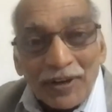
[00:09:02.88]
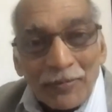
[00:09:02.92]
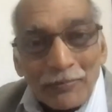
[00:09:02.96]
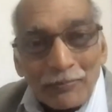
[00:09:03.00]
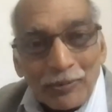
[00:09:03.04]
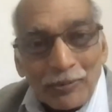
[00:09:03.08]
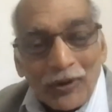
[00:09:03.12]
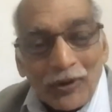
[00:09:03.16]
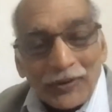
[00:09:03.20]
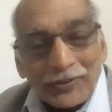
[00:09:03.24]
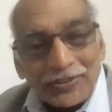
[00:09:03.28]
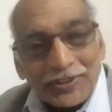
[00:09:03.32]

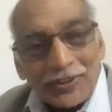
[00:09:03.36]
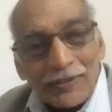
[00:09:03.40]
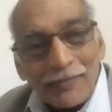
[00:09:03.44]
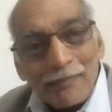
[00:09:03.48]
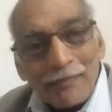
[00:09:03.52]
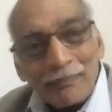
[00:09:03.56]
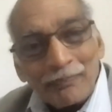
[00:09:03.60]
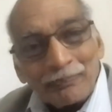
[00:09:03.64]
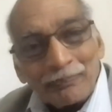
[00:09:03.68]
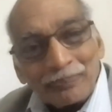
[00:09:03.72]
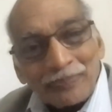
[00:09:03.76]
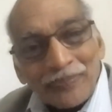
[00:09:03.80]
important.
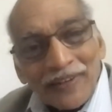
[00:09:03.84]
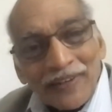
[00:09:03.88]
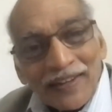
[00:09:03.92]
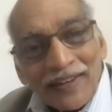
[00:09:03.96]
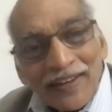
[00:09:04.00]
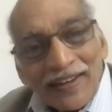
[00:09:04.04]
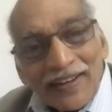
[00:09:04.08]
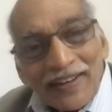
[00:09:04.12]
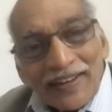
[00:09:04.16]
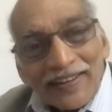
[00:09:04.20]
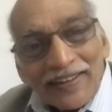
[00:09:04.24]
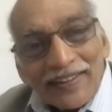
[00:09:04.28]

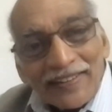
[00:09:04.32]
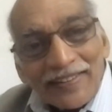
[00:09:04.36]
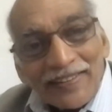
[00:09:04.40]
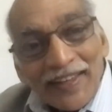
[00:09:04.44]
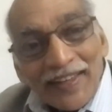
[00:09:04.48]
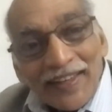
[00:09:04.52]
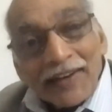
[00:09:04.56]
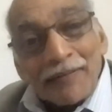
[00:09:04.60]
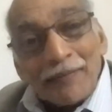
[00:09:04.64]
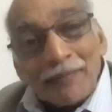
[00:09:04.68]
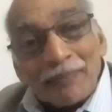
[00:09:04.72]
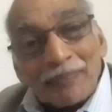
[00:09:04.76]

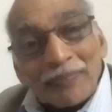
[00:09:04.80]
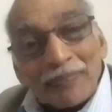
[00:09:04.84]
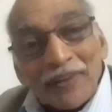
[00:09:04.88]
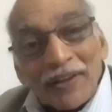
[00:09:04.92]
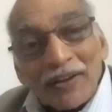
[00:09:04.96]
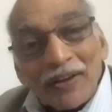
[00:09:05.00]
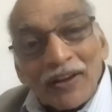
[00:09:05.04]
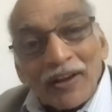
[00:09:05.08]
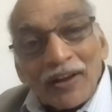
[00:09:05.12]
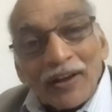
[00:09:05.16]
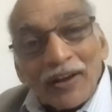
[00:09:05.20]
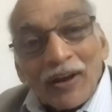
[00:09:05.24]
Then
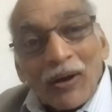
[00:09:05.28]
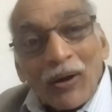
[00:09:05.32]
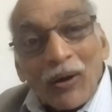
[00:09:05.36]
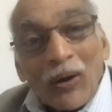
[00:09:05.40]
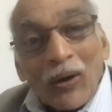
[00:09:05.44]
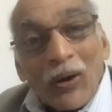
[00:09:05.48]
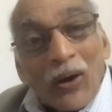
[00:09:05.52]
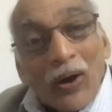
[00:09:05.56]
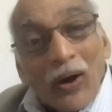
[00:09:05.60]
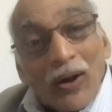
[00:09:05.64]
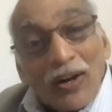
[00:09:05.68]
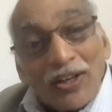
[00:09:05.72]

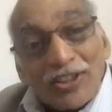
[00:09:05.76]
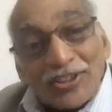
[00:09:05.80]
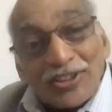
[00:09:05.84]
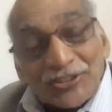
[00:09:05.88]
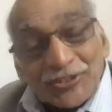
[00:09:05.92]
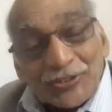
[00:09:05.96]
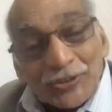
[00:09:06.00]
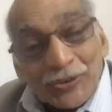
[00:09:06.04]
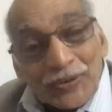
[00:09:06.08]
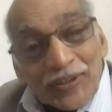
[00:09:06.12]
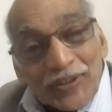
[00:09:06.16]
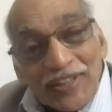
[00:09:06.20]
all
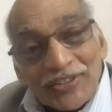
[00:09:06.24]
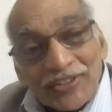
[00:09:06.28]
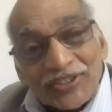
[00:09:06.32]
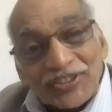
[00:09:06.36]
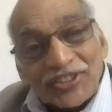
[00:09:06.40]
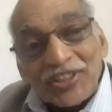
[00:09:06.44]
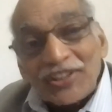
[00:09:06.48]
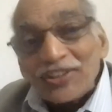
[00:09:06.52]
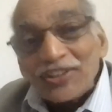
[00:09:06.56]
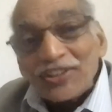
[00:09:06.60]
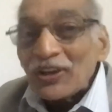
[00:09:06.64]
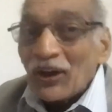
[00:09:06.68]
students
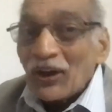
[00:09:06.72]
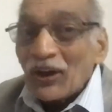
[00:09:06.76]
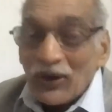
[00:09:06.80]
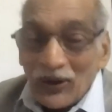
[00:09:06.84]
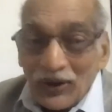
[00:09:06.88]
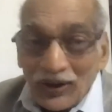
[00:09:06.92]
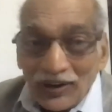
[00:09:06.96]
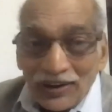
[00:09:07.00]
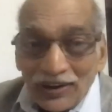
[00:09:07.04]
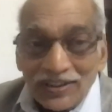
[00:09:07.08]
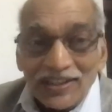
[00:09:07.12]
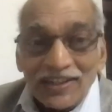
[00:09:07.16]
in
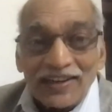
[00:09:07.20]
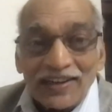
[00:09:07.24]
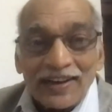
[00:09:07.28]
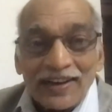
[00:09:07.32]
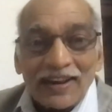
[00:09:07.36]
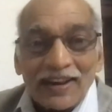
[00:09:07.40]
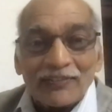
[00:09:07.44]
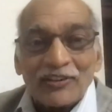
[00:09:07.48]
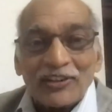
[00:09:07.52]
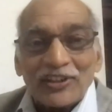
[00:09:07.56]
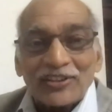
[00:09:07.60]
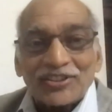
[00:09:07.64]
all
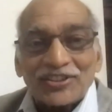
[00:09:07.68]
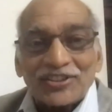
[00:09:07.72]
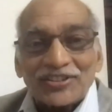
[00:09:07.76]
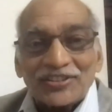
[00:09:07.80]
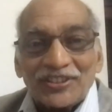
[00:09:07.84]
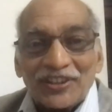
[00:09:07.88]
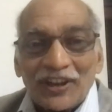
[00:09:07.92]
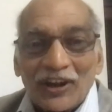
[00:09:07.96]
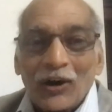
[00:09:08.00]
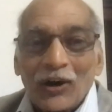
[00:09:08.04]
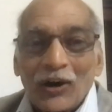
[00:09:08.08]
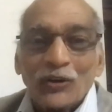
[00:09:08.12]
levels
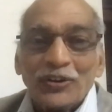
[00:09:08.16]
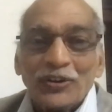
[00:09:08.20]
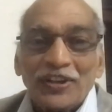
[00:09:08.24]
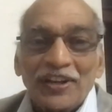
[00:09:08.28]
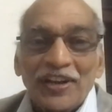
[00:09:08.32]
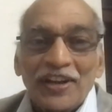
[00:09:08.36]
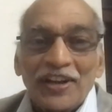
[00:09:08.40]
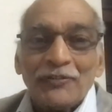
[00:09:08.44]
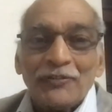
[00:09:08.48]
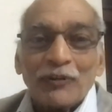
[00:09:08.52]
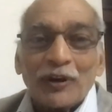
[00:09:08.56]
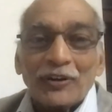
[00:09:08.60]
now
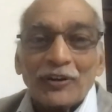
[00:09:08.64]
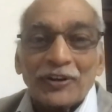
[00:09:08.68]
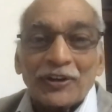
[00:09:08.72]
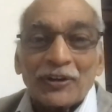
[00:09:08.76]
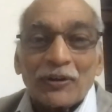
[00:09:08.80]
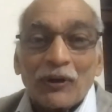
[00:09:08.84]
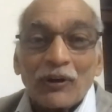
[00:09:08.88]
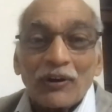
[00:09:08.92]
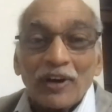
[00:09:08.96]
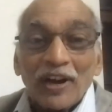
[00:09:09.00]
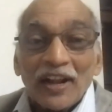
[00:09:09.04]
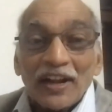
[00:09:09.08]
need what we
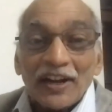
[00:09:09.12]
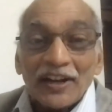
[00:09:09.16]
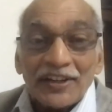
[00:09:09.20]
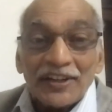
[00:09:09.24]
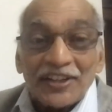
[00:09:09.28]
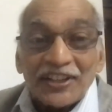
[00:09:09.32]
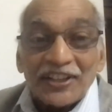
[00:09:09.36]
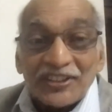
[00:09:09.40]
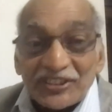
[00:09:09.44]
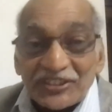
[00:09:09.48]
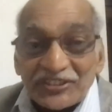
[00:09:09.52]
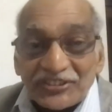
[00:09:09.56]
call
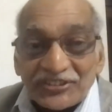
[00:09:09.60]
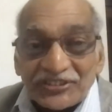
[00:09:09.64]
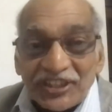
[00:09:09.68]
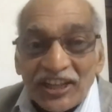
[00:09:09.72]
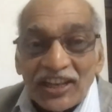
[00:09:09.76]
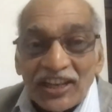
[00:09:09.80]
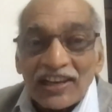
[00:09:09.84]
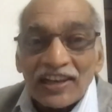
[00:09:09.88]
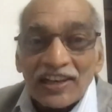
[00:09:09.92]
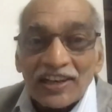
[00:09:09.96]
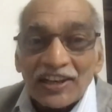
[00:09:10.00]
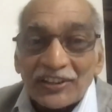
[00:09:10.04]

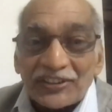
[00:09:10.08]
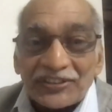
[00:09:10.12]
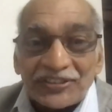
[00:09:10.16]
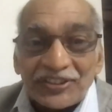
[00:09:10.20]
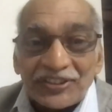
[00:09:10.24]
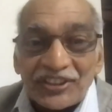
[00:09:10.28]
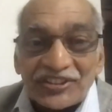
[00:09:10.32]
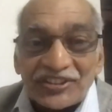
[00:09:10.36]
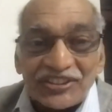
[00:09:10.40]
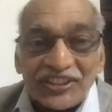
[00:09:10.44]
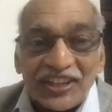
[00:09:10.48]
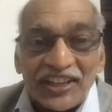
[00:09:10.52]
digital
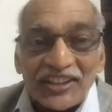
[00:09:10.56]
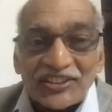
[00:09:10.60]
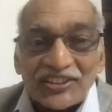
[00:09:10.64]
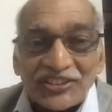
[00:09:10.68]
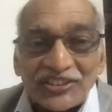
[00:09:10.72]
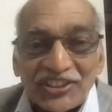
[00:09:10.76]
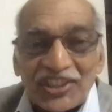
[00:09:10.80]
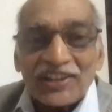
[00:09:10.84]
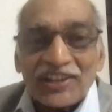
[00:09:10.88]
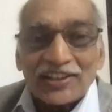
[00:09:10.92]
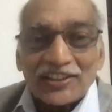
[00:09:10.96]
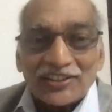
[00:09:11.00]
literacy and
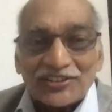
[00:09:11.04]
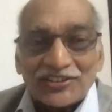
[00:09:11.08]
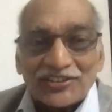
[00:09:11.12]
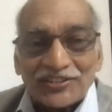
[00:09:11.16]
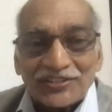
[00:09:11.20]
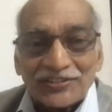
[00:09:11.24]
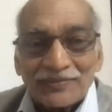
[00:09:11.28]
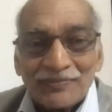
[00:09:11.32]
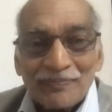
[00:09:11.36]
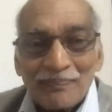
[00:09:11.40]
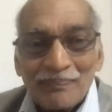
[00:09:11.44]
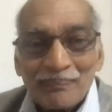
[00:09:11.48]

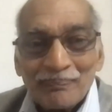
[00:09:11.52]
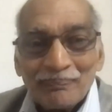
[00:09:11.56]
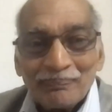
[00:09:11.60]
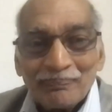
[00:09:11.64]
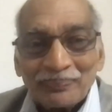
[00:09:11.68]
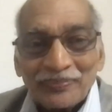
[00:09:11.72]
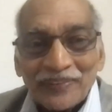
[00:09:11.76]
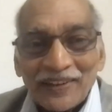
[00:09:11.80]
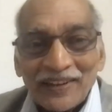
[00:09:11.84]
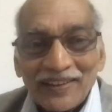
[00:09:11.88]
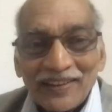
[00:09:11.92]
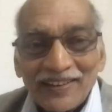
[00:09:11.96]
skills,
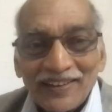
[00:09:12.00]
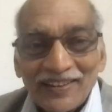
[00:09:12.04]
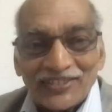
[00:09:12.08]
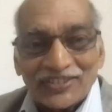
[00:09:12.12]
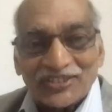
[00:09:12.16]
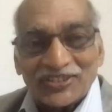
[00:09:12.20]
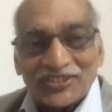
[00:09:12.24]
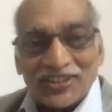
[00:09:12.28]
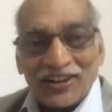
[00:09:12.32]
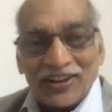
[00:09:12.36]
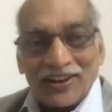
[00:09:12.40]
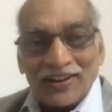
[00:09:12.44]
a
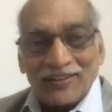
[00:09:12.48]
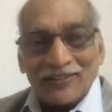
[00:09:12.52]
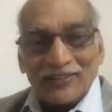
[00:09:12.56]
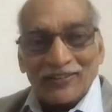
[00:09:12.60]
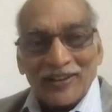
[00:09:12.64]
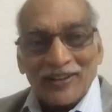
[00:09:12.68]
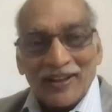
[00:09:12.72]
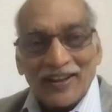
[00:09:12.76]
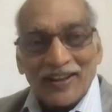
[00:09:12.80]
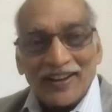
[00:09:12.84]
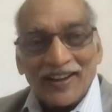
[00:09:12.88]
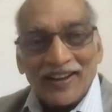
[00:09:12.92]
skill
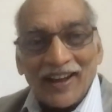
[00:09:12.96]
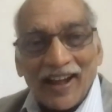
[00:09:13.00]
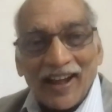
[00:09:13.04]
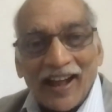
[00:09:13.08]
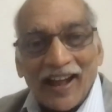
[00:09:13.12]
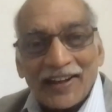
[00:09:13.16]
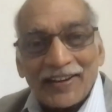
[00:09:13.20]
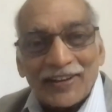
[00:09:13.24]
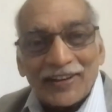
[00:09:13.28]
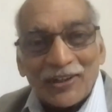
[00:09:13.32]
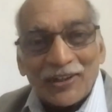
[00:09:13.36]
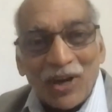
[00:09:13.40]

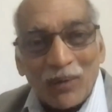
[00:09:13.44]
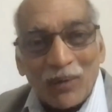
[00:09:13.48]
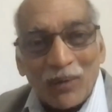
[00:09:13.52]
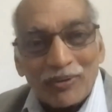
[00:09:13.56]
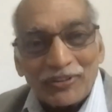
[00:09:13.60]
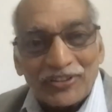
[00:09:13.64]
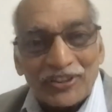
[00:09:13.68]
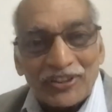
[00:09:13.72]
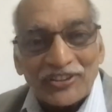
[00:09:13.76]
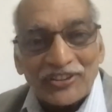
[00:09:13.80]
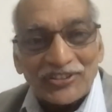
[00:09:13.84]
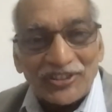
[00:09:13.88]
and a
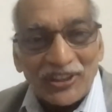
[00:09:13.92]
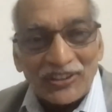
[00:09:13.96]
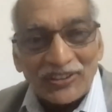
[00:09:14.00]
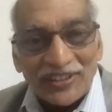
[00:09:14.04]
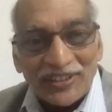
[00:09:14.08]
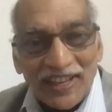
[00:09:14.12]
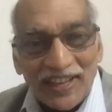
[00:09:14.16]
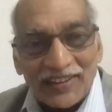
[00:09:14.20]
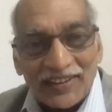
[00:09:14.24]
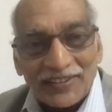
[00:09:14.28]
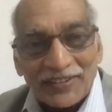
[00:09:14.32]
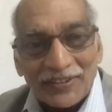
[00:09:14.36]
competence on
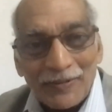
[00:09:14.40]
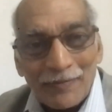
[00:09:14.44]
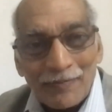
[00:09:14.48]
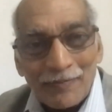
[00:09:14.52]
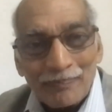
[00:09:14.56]
that.